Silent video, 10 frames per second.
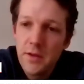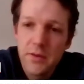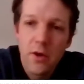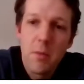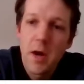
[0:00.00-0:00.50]

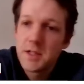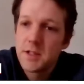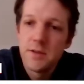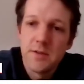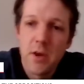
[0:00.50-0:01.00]
so
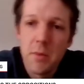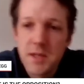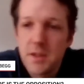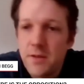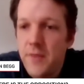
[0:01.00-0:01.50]
much
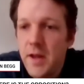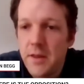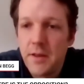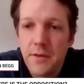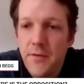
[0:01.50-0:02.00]
of
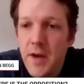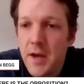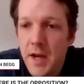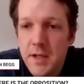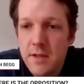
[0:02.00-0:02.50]
the
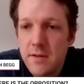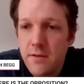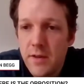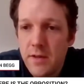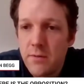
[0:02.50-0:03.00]
foundations
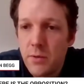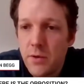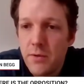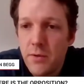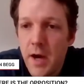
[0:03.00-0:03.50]
of this were